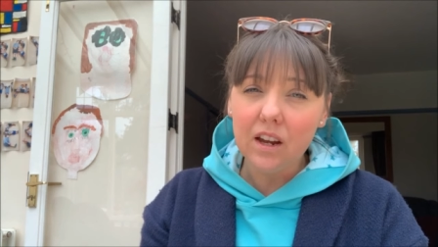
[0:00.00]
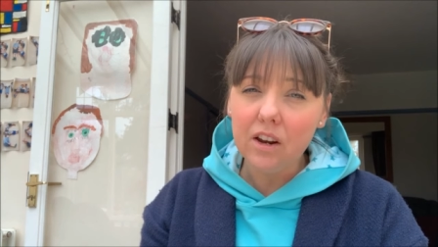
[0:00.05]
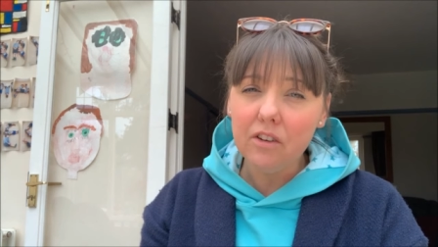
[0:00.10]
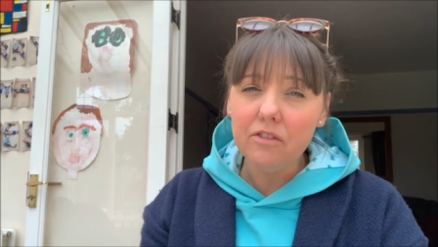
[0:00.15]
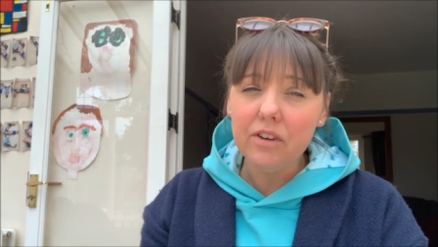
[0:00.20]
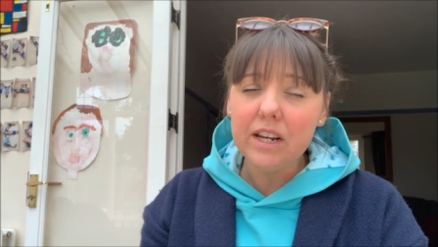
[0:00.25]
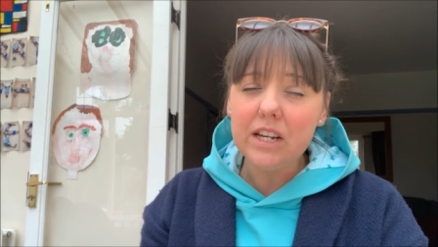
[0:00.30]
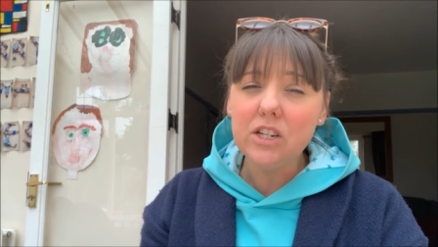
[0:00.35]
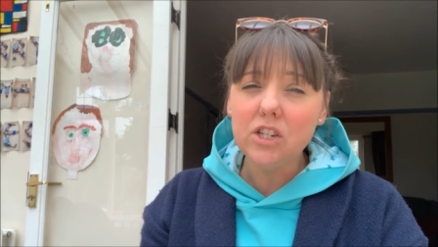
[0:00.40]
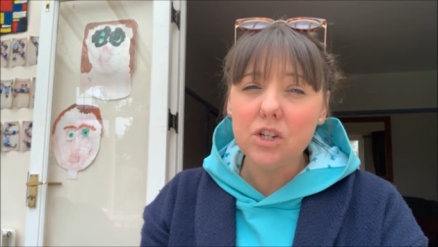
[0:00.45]
and I
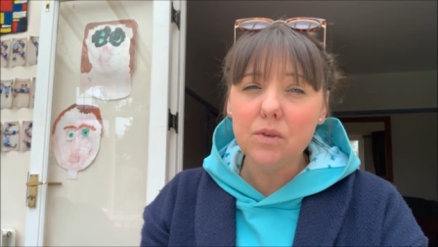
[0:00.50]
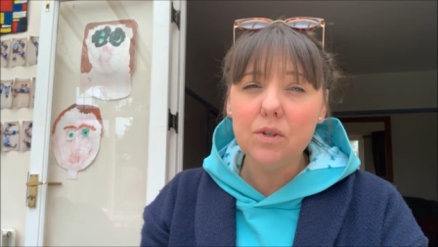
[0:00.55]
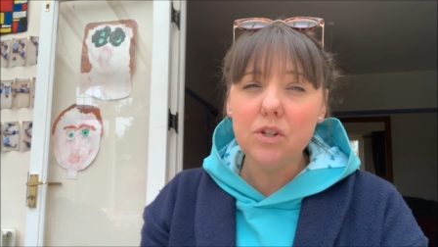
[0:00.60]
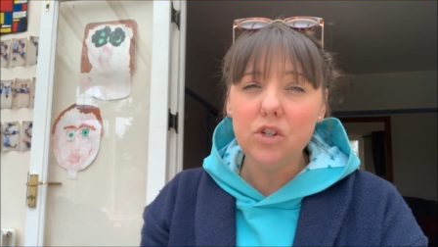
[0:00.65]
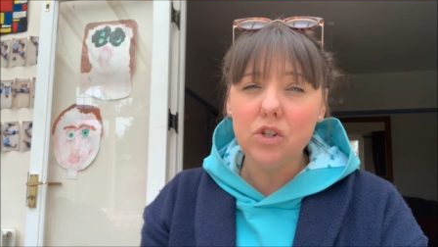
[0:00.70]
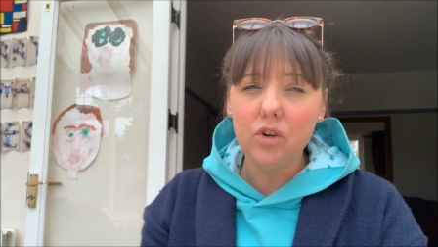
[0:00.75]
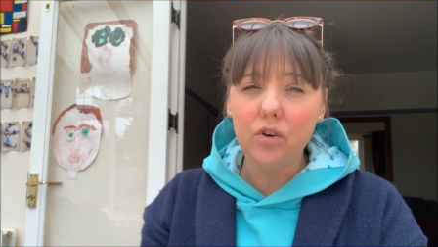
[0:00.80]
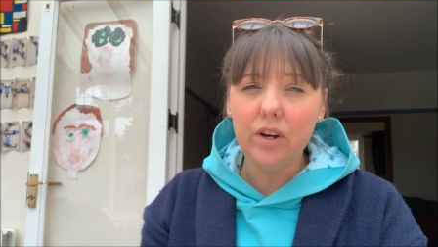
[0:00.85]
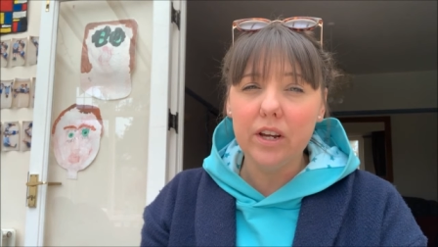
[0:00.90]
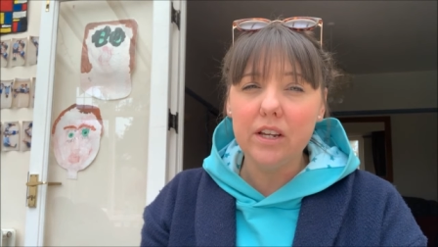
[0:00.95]
really do
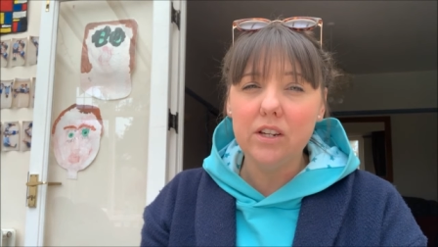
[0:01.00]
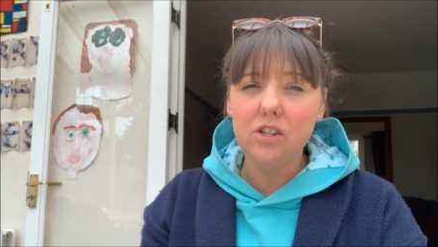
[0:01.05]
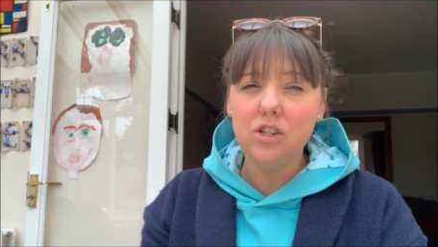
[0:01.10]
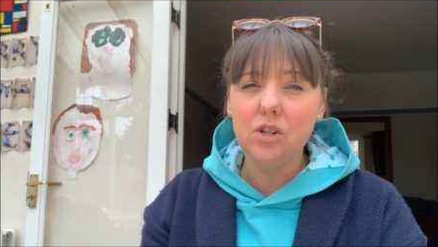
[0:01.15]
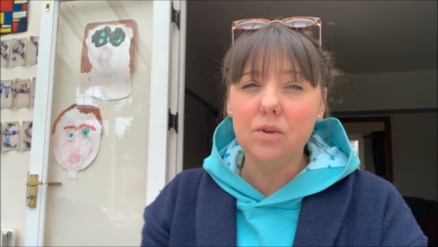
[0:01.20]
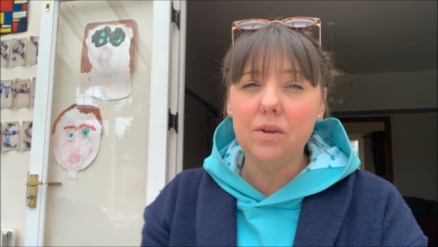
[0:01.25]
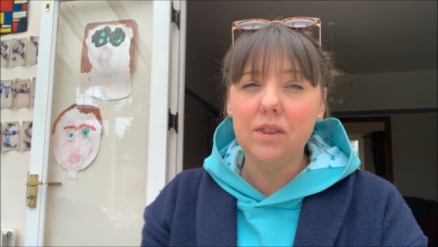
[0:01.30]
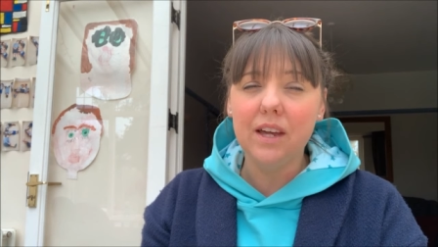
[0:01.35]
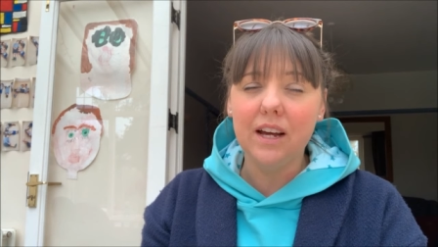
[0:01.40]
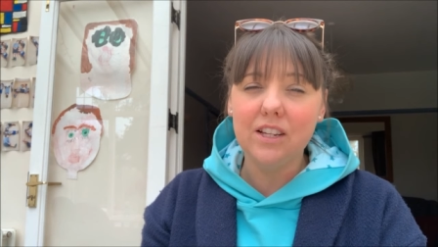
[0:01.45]
enjoy
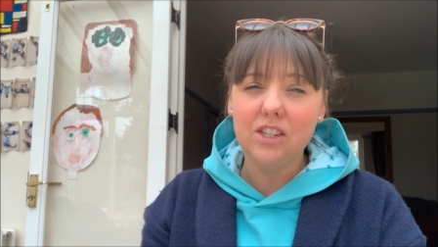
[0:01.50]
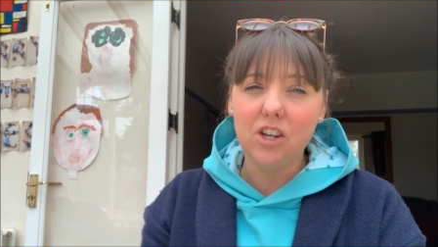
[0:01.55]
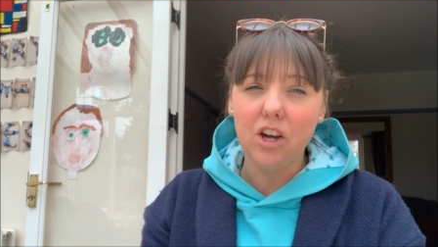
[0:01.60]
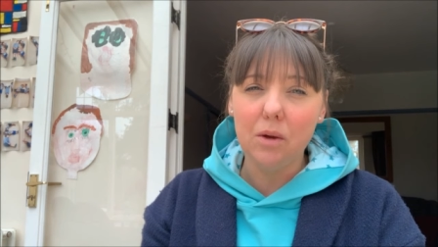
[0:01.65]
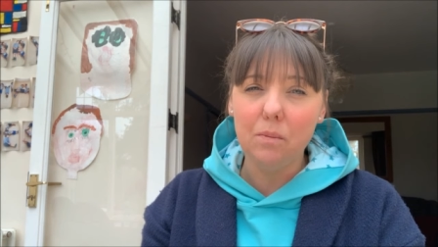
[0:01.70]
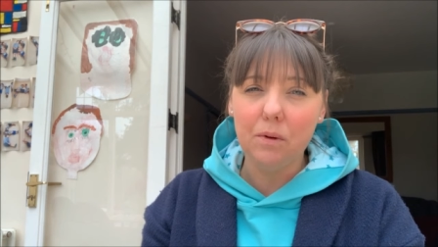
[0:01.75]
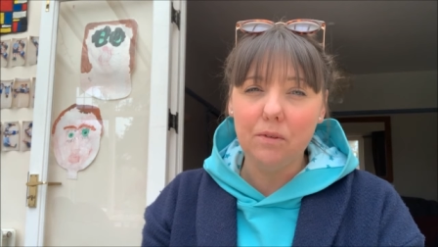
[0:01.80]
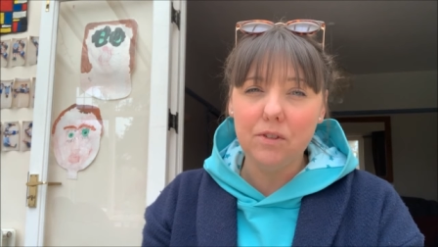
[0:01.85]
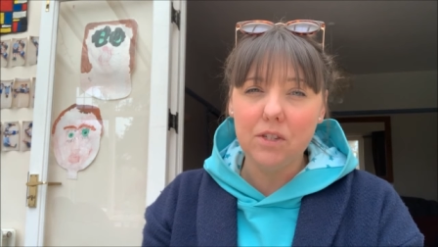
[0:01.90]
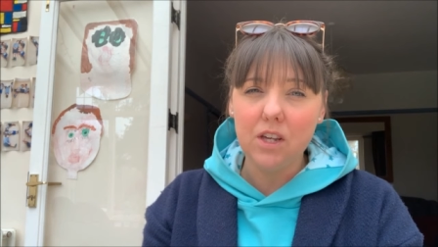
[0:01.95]
doing that
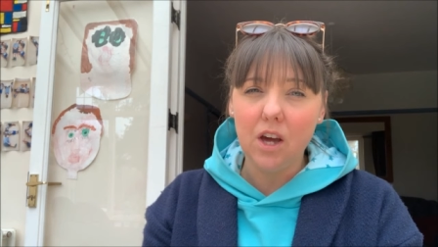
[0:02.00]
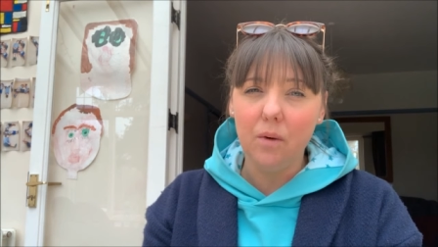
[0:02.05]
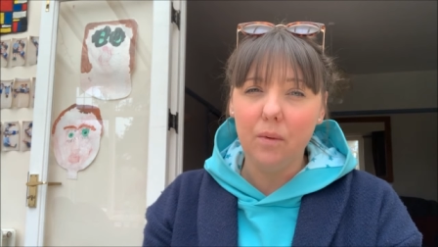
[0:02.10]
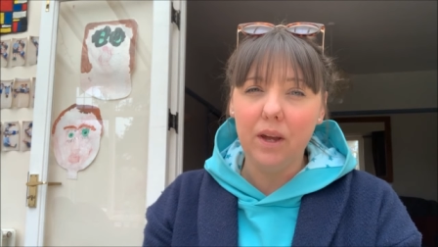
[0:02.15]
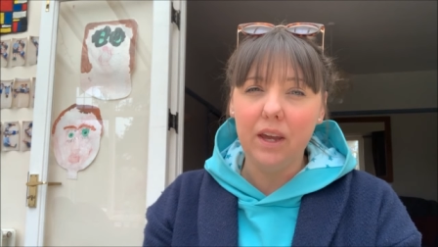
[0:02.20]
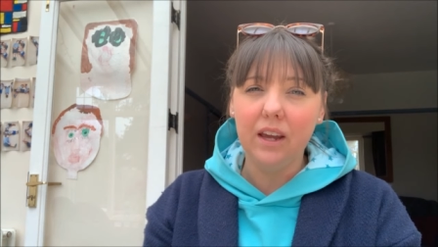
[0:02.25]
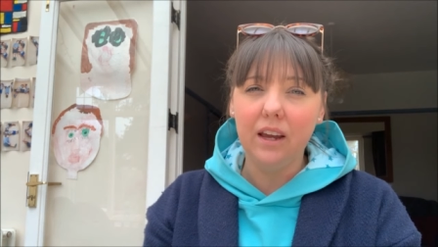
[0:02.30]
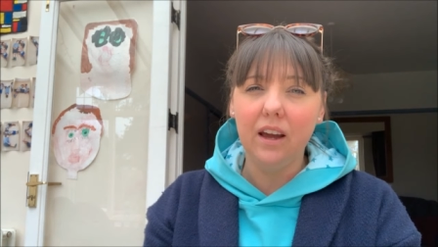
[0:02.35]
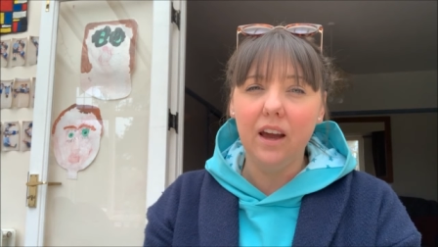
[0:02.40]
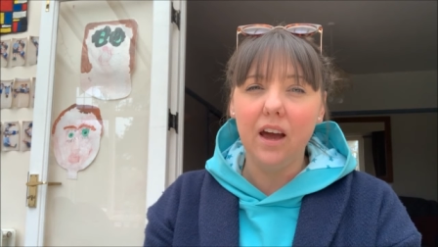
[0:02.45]
type of
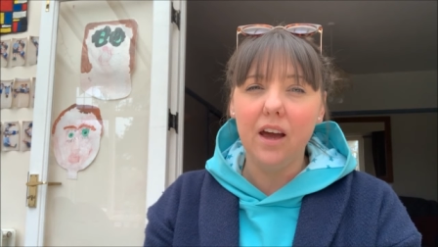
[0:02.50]
sewing.